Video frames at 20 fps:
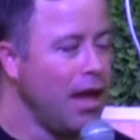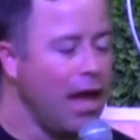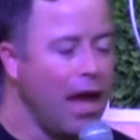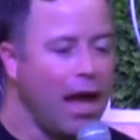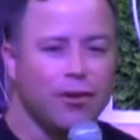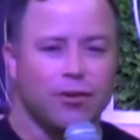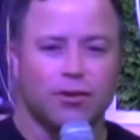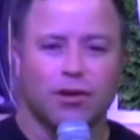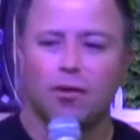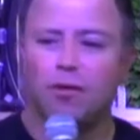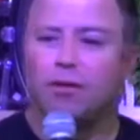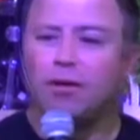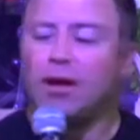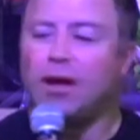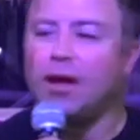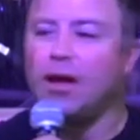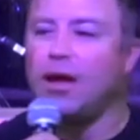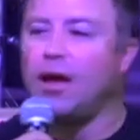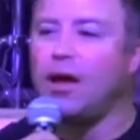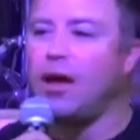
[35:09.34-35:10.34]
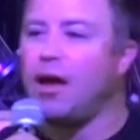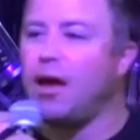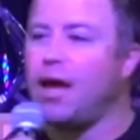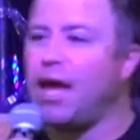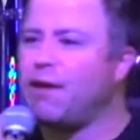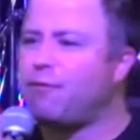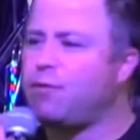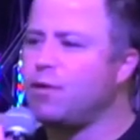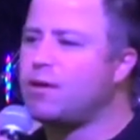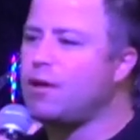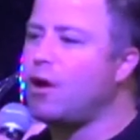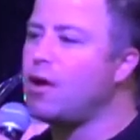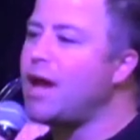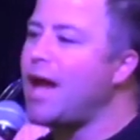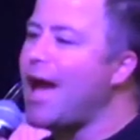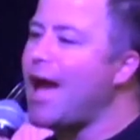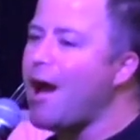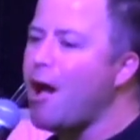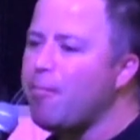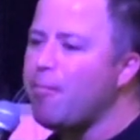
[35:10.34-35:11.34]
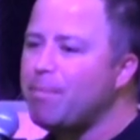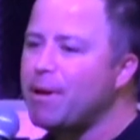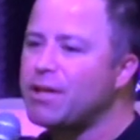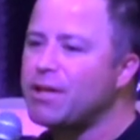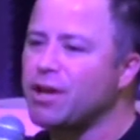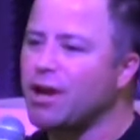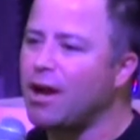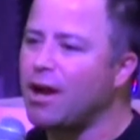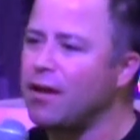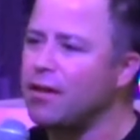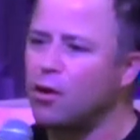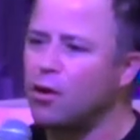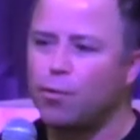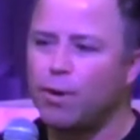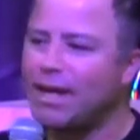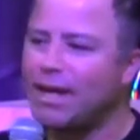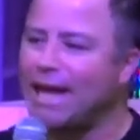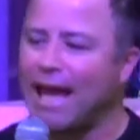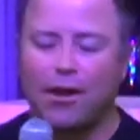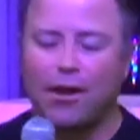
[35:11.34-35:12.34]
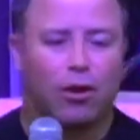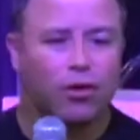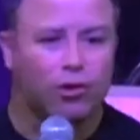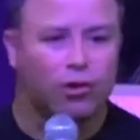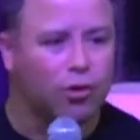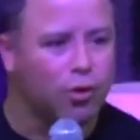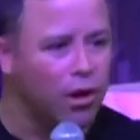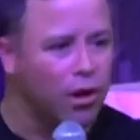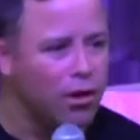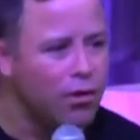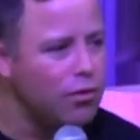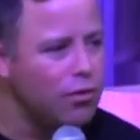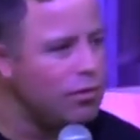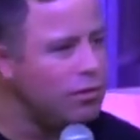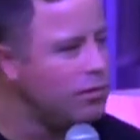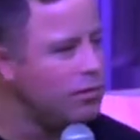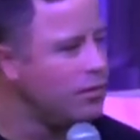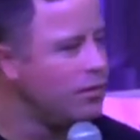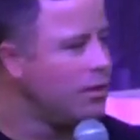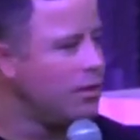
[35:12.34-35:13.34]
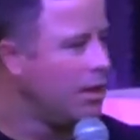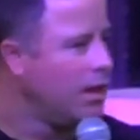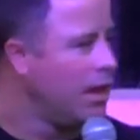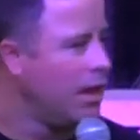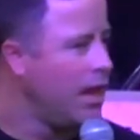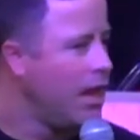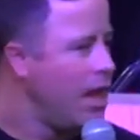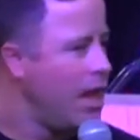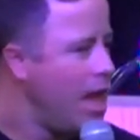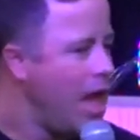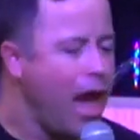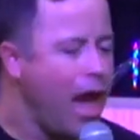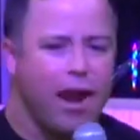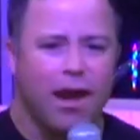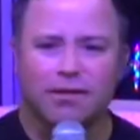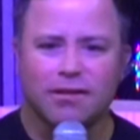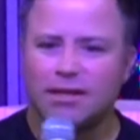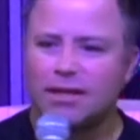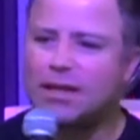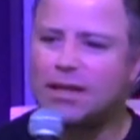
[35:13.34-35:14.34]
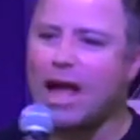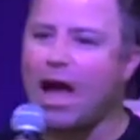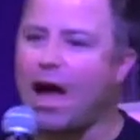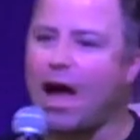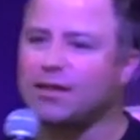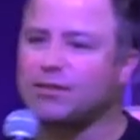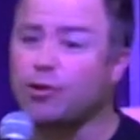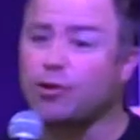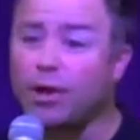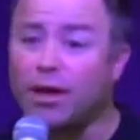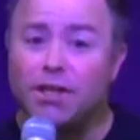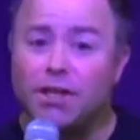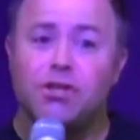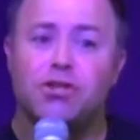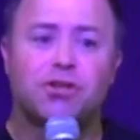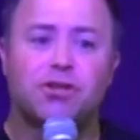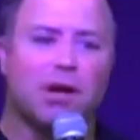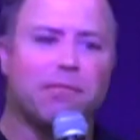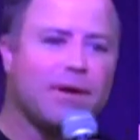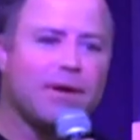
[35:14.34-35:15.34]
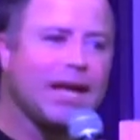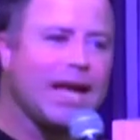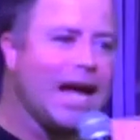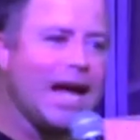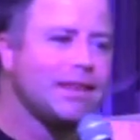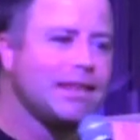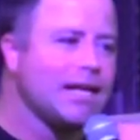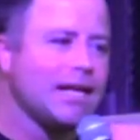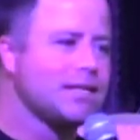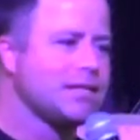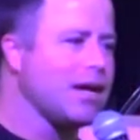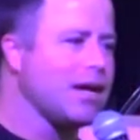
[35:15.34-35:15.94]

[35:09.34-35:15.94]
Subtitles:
And so, if we don't help each other, we cannot grow. And I said, I started gymming at that